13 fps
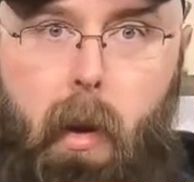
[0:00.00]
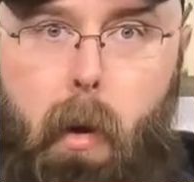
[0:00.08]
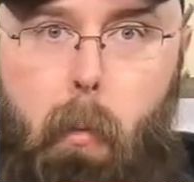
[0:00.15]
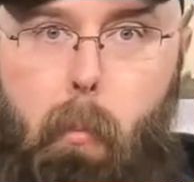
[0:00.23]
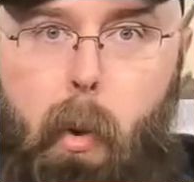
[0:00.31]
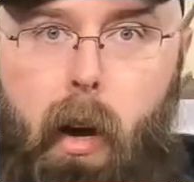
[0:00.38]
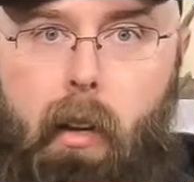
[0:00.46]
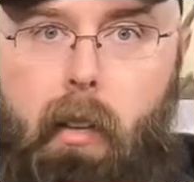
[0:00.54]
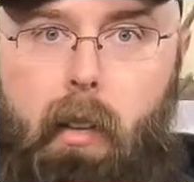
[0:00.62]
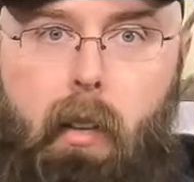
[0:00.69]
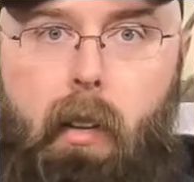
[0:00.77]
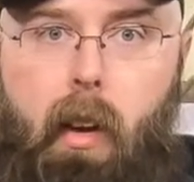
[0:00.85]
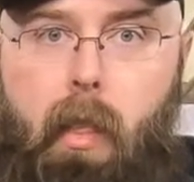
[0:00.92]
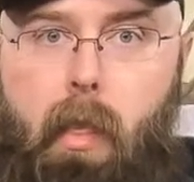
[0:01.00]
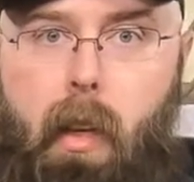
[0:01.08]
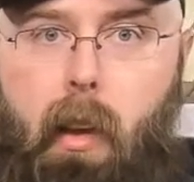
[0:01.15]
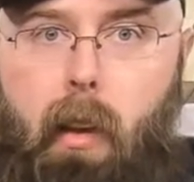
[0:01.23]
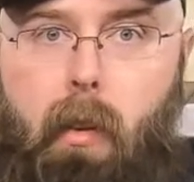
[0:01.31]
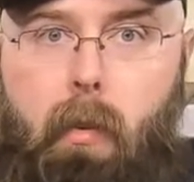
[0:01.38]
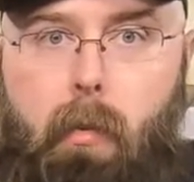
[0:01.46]
but I
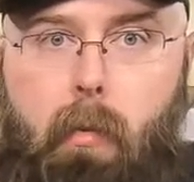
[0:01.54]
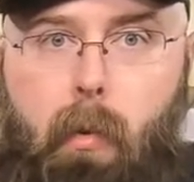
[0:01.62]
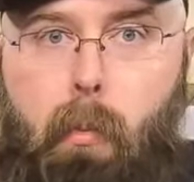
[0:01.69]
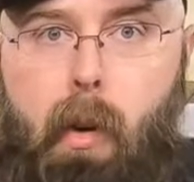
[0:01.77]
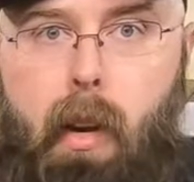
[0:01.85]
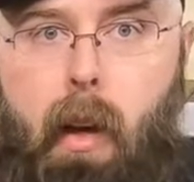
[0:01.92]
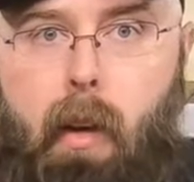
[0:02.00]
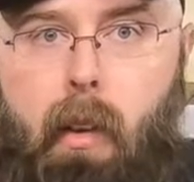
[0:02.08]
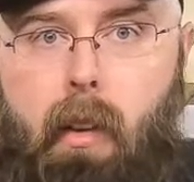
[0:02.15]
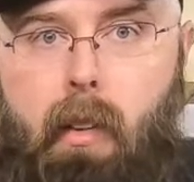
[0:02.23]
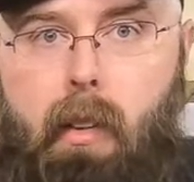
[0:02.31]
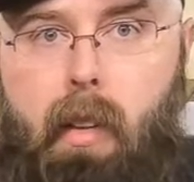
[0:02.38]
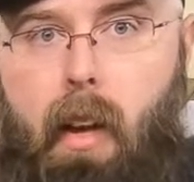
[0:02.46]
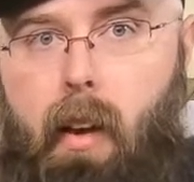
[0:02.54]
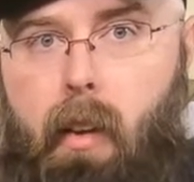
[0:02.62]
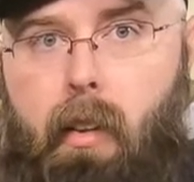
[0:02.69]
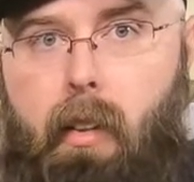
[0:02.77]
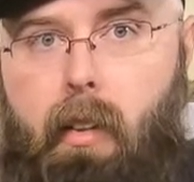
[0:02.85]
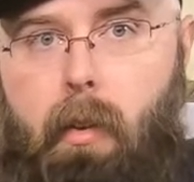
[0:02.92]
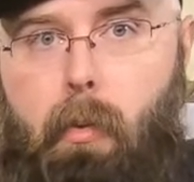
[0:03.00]
think from what I can
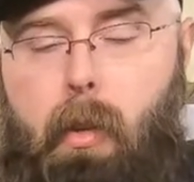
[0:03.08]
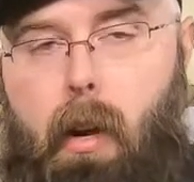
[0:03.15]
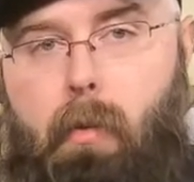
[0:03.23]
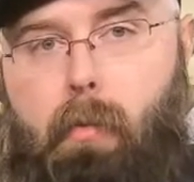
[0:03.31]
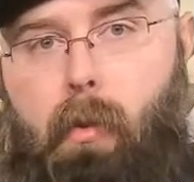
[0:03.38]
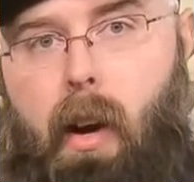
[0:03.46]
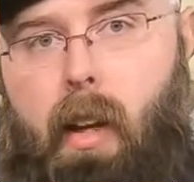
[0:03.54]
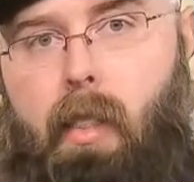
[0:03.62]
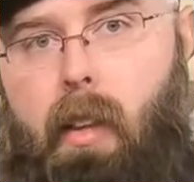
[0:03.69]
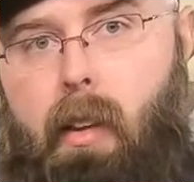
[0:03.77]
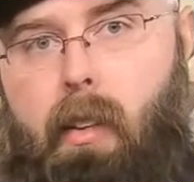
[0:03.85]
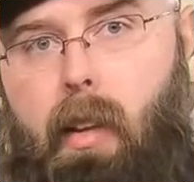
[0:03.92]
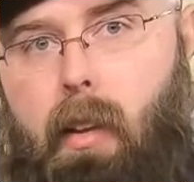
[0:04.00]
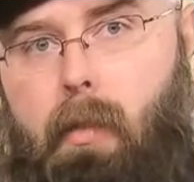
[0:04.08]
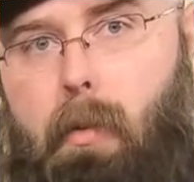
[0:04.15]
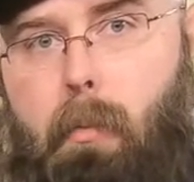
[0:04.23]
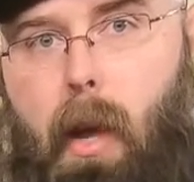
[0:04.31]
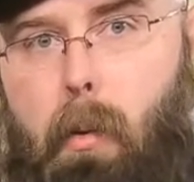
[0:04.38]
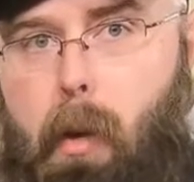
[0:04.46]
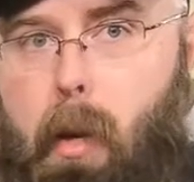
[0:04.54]
tell and what I've read that even
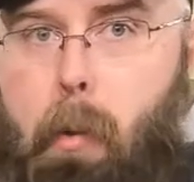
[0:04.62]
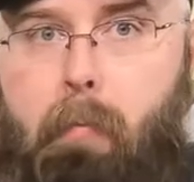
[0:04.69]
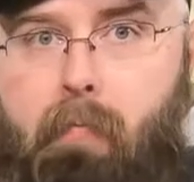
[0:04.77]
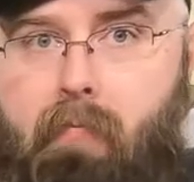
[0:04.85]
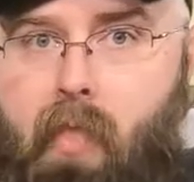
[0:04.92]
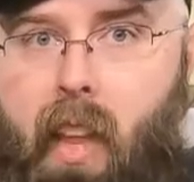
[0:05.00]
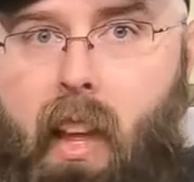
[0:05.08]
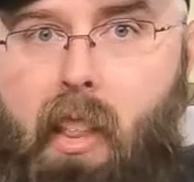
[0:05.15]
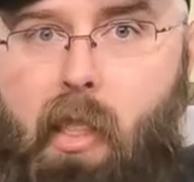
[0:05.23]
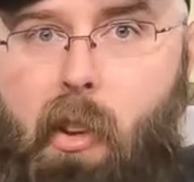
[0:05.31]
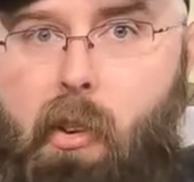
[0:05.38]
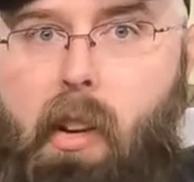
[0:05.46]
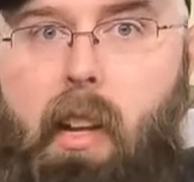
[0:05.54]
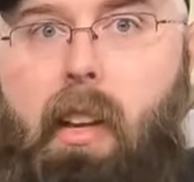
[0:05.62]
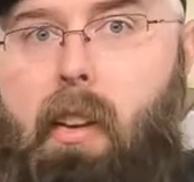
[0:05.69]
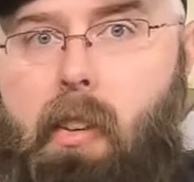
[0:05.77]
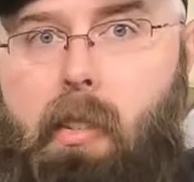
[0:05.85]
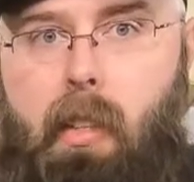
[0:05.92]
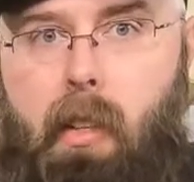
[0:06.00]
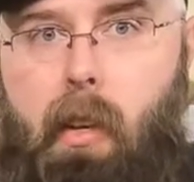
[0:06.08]
maybe 30
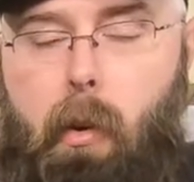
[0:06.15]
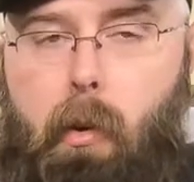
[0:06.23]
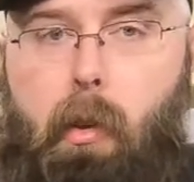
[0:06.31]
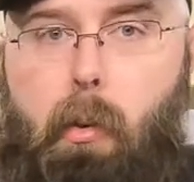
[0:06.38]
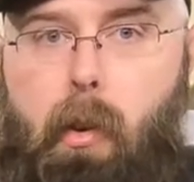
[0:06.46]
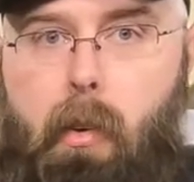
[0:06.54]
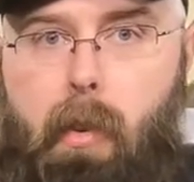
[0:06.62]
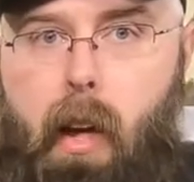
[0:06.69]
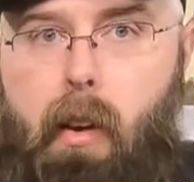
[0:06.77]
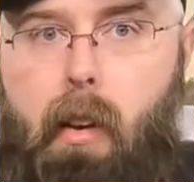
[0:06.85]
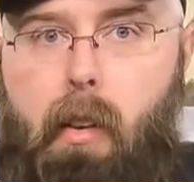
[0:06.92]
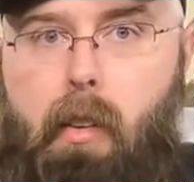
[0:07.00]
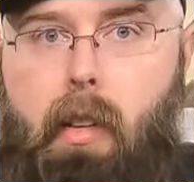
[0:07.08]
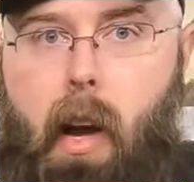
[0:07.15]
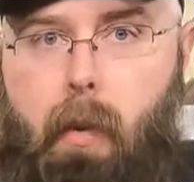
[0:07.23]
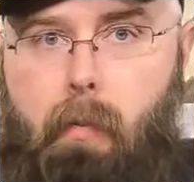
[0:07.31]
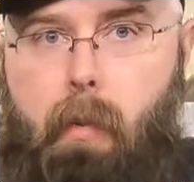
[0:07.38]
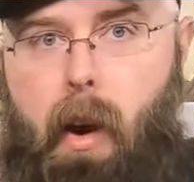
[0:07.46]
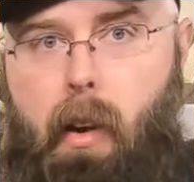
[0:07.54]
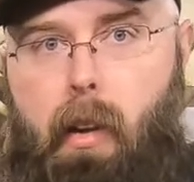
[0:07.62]
years ago you would have had a hard time
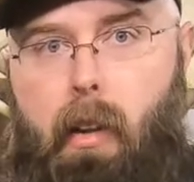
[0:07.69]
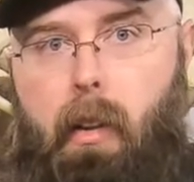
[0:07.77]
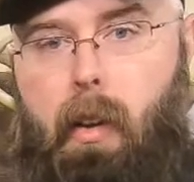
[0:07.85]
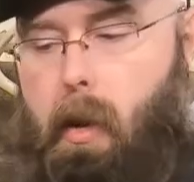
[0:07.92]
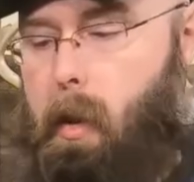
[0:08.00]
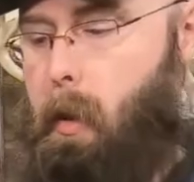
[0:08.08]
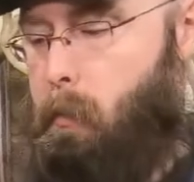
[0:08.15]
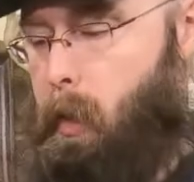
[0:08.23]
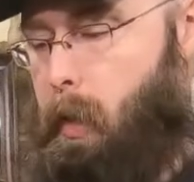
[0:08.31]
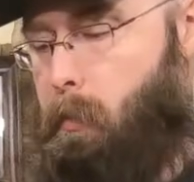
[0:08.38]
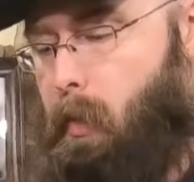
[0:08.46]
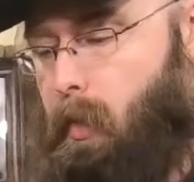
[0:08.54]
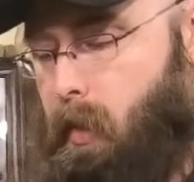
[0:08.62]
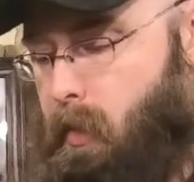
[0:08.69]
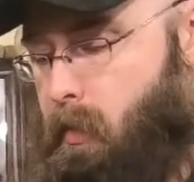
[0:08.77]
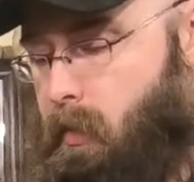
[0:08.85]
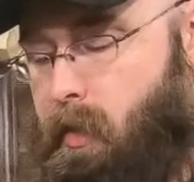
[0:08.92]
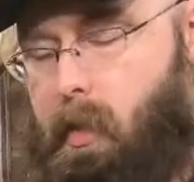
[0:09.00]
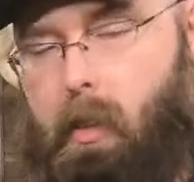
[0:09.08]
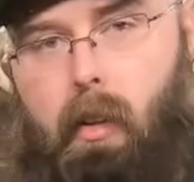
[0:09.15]
finding people that
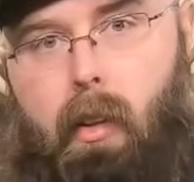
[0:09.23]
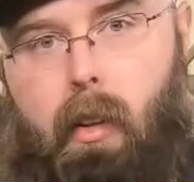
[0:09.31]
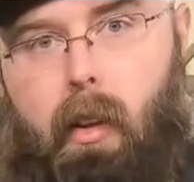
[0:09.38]
still